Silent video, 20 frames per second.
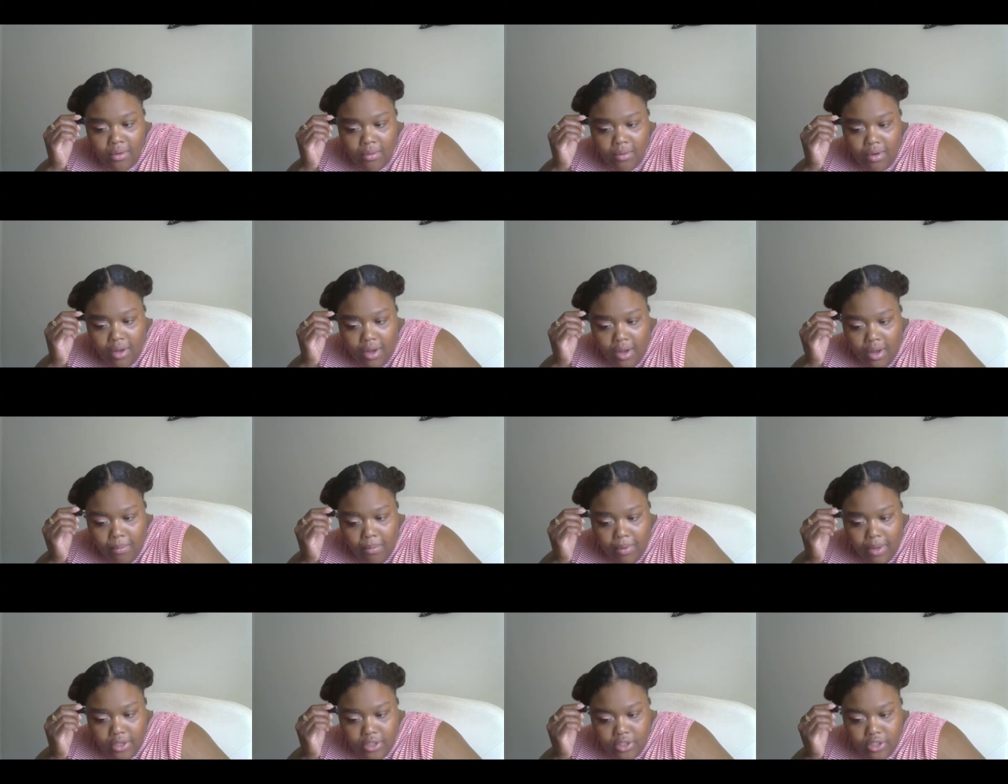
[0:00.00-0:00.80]
God
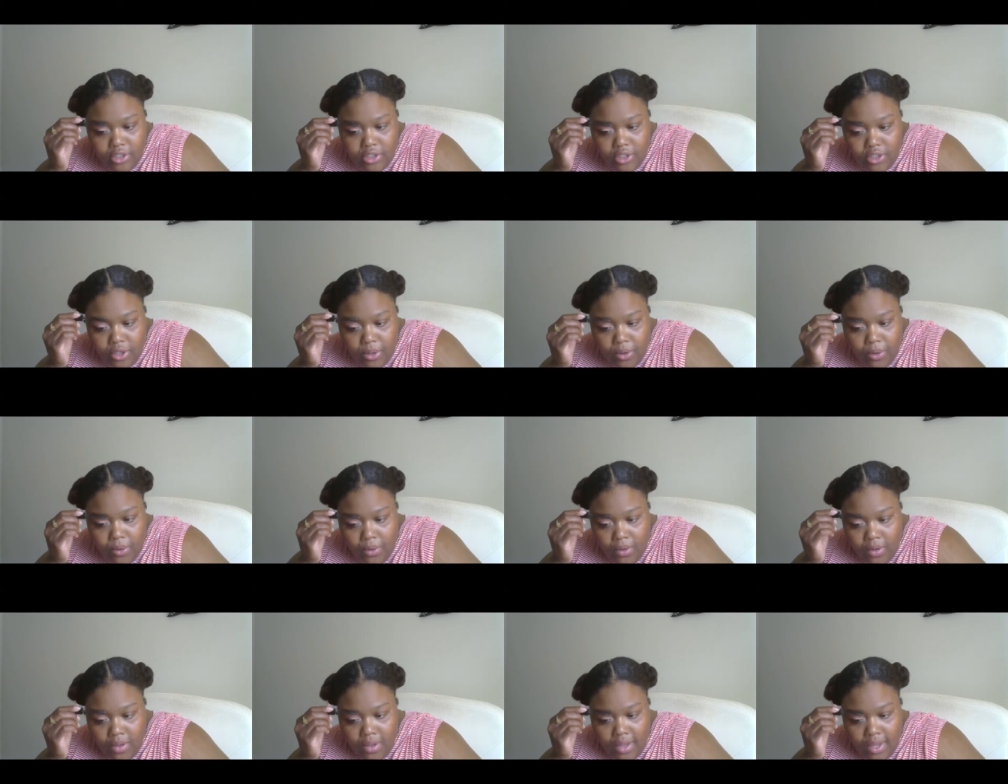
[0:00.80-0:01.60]
bless her
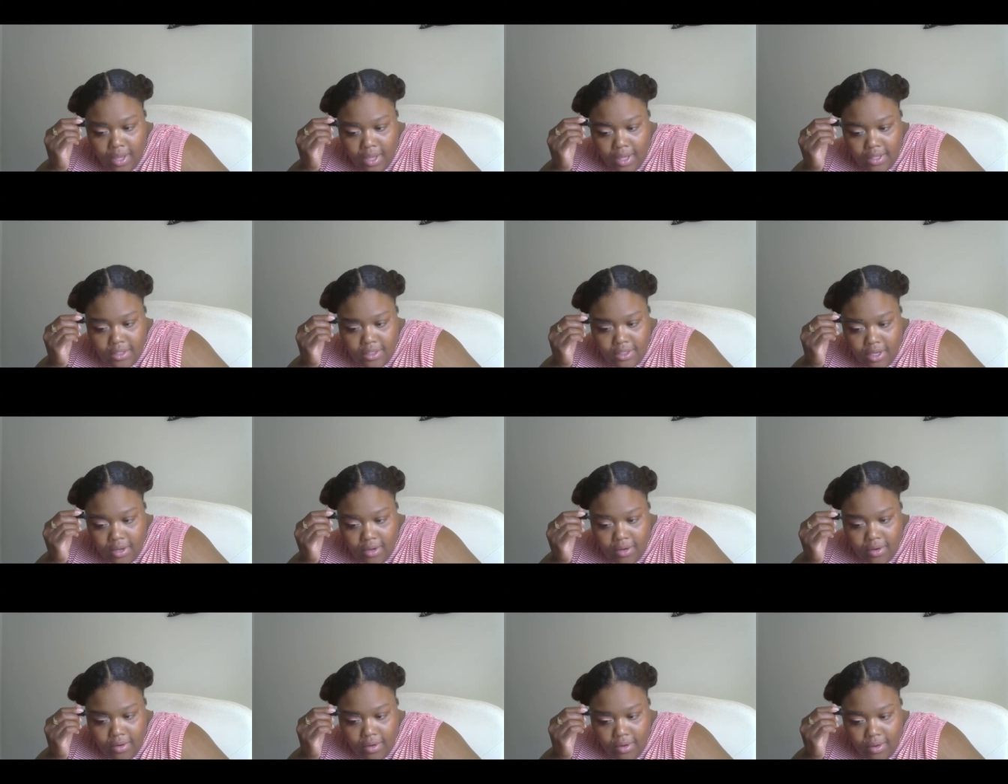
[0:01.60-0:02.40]
soul. And
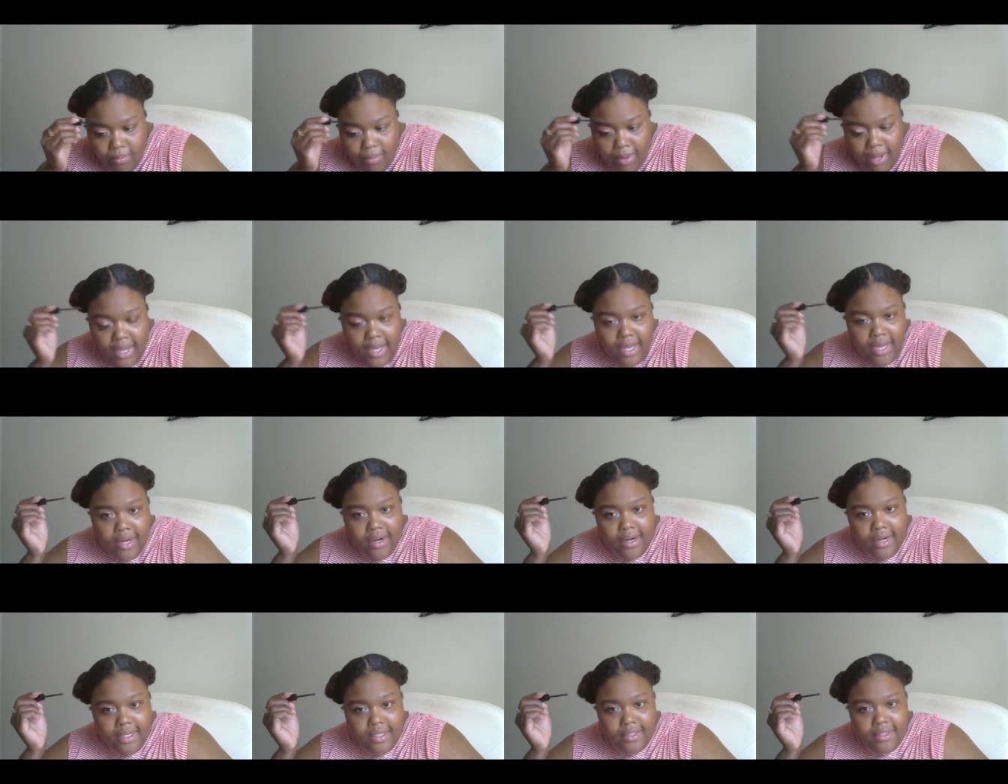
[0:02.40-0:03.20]
so my
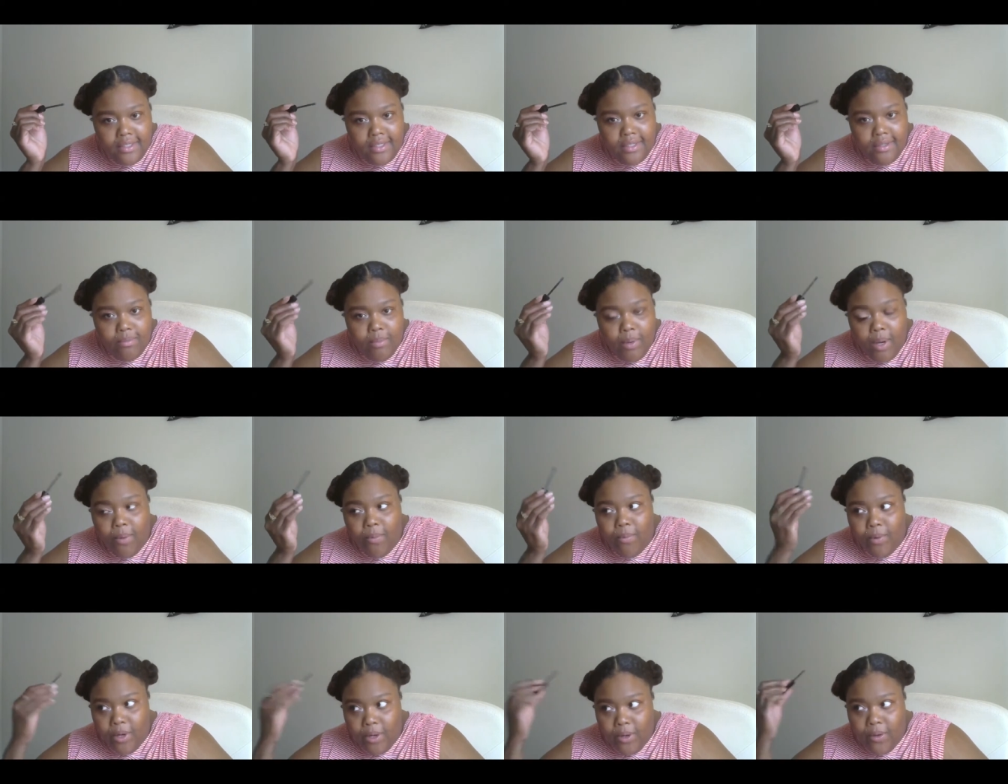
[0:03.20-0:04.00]
hair is, my
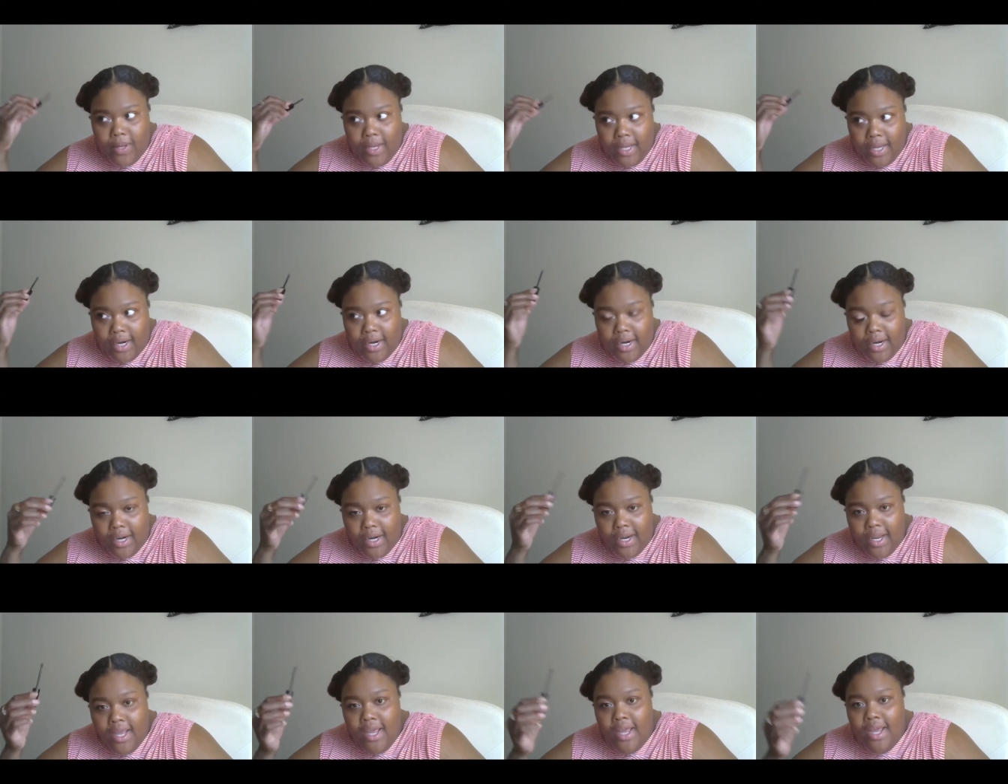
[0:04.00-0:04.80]
real hair
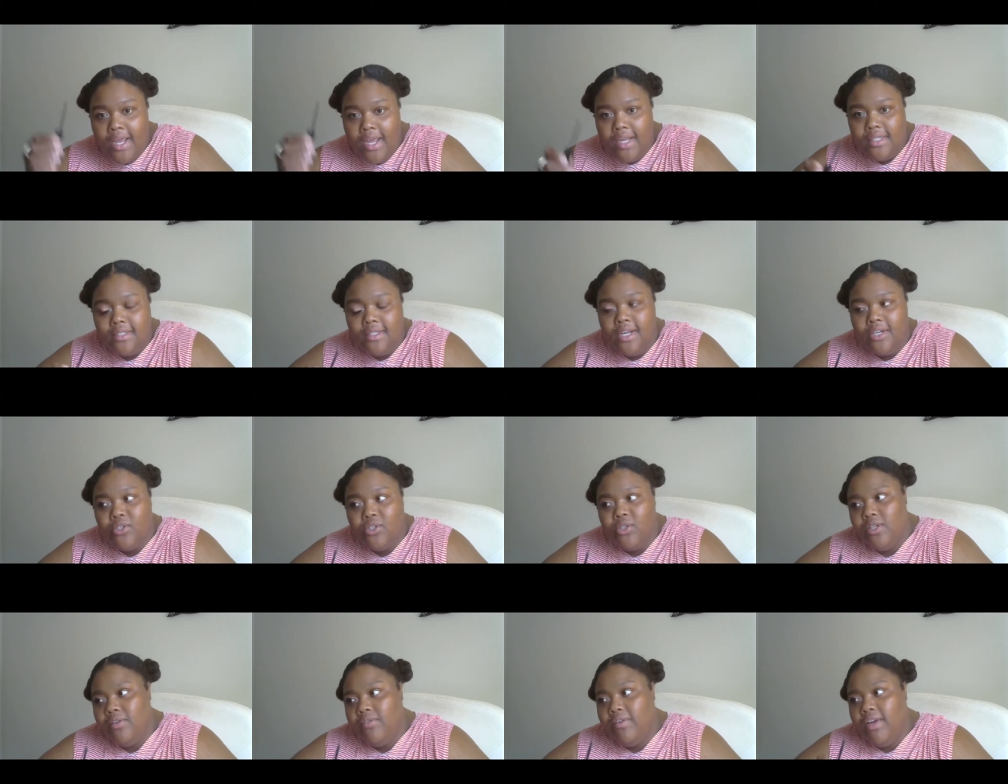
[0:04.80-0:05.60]
is
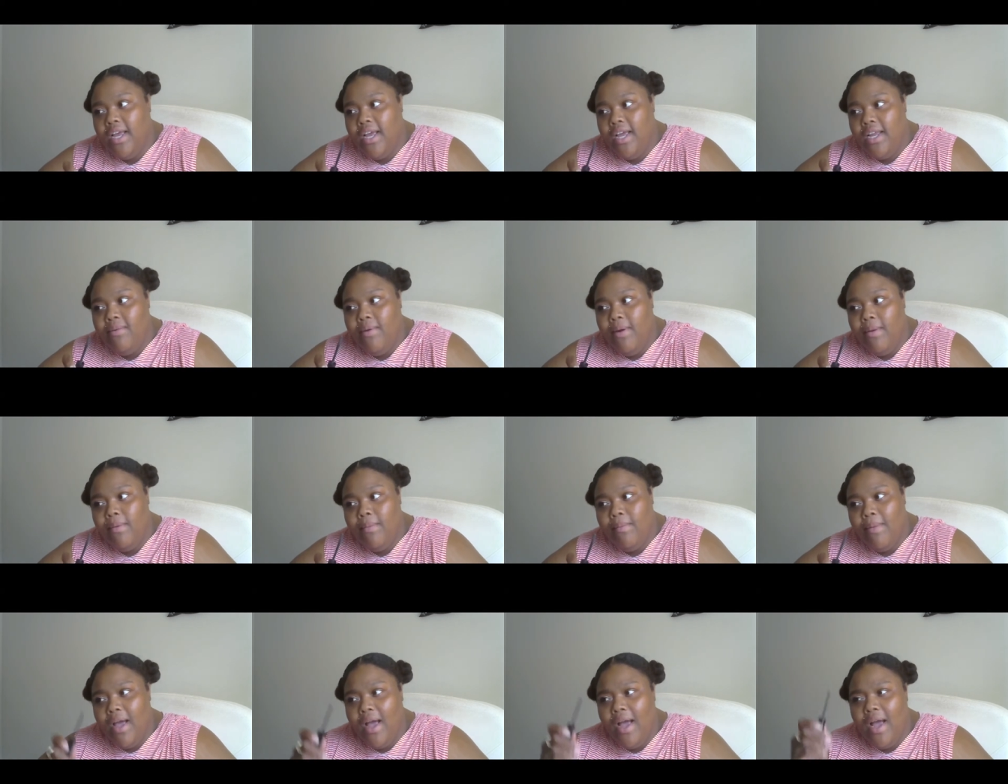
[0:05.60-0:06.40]
naturally red anyway, but
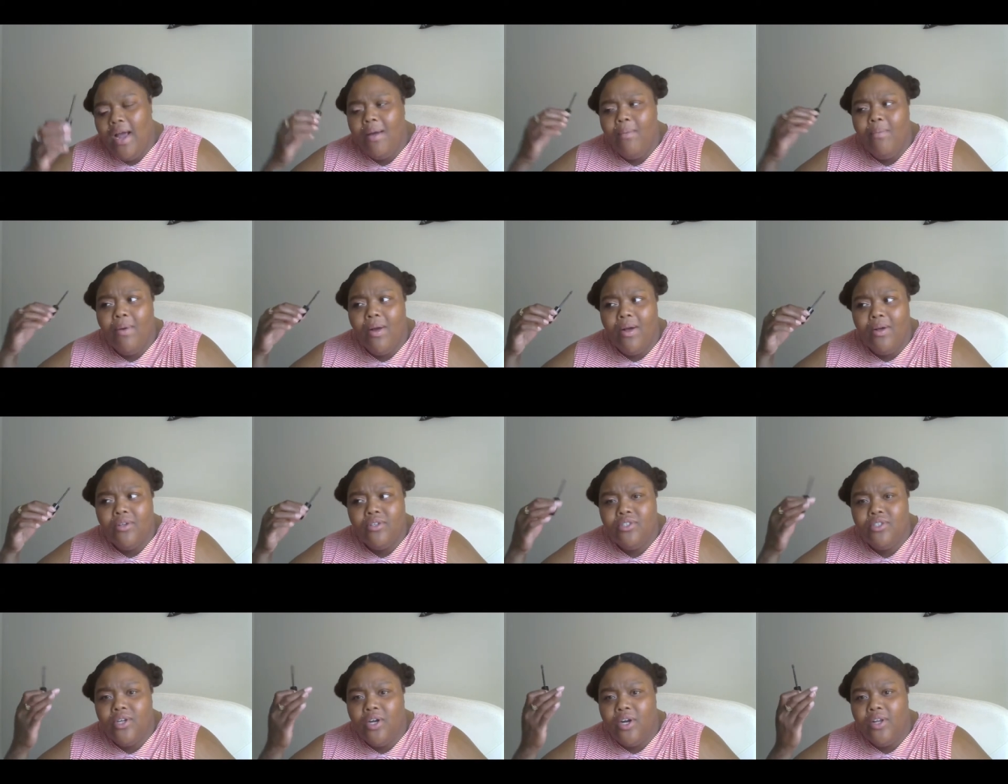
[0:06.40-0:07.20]
my
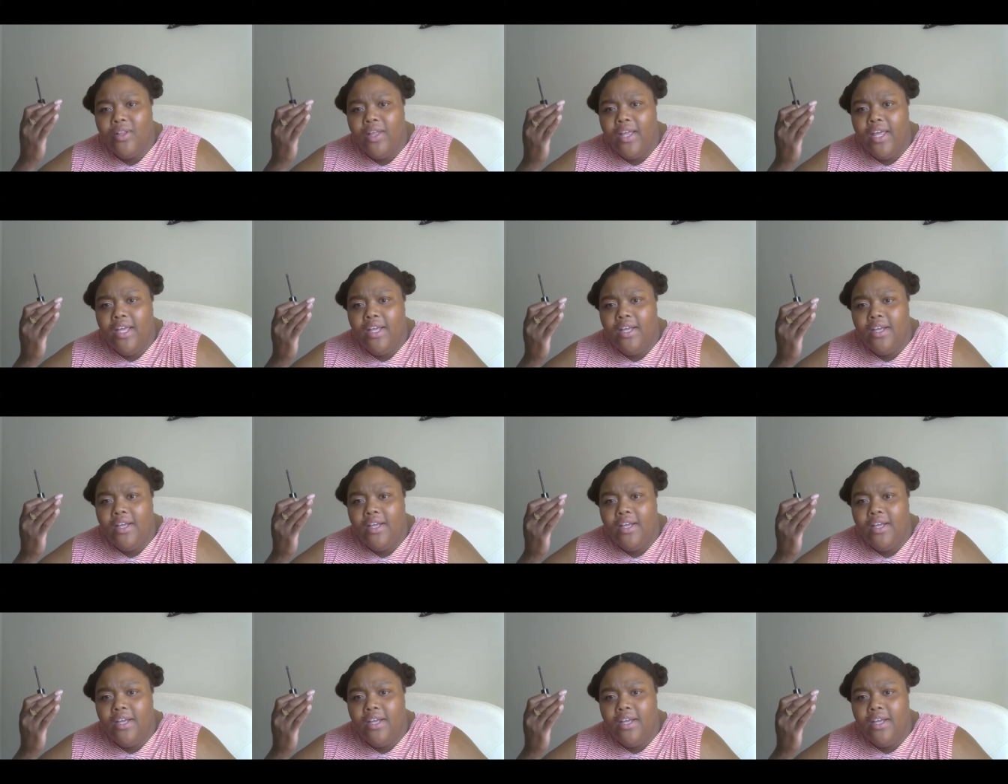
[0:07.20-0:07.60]
eyebrows are like